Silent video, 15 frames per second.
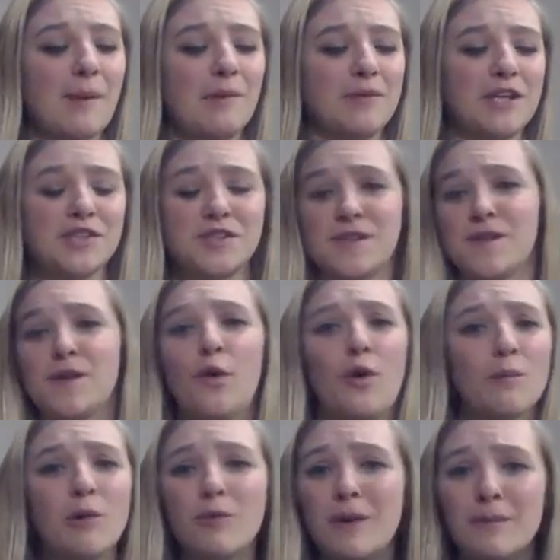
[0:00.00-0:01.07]
I would get just the
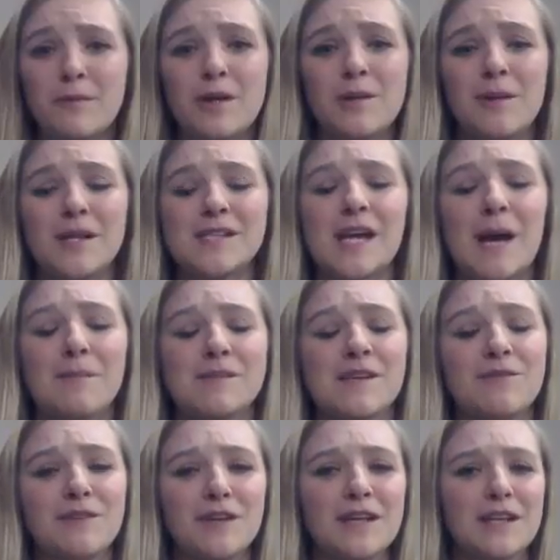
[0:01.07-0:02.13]
normal whipped cream on top because
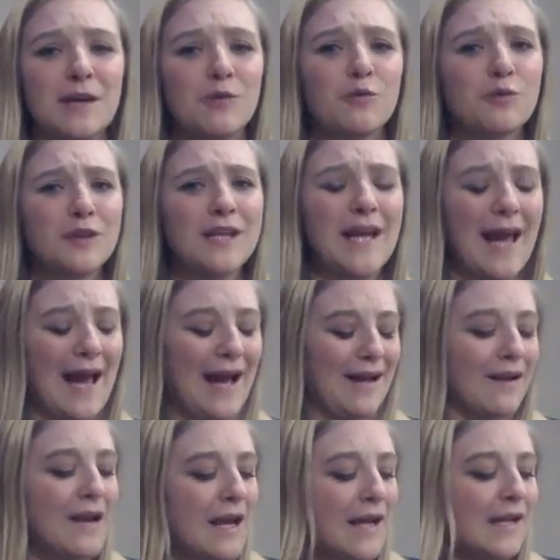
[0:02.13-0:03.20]
I feel like that would really
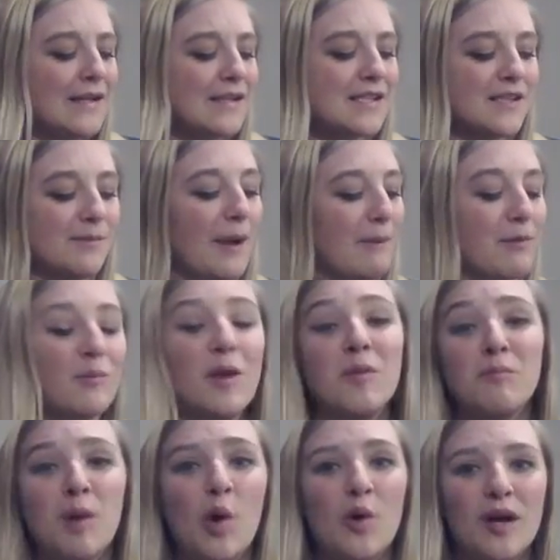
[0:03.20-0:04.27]
add to the peppermint
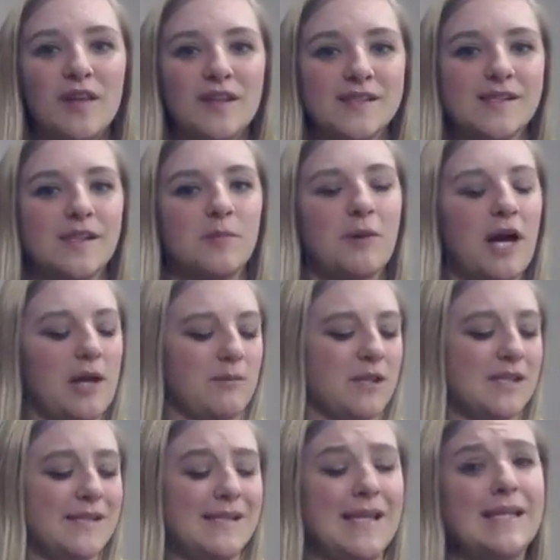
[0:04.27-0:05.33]
mocha that's in the bottom
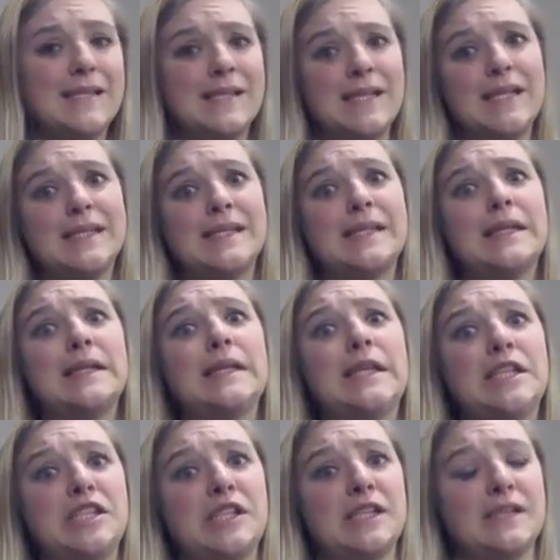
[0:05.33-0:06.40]
because this is
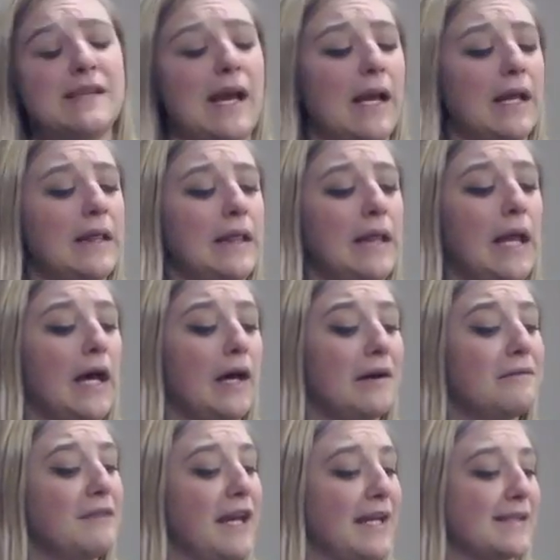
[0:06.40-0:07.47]
delicious. I
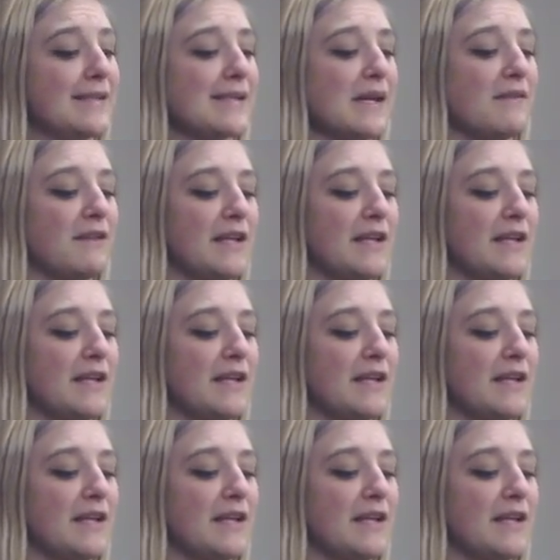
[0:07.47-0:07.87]
love that stuff.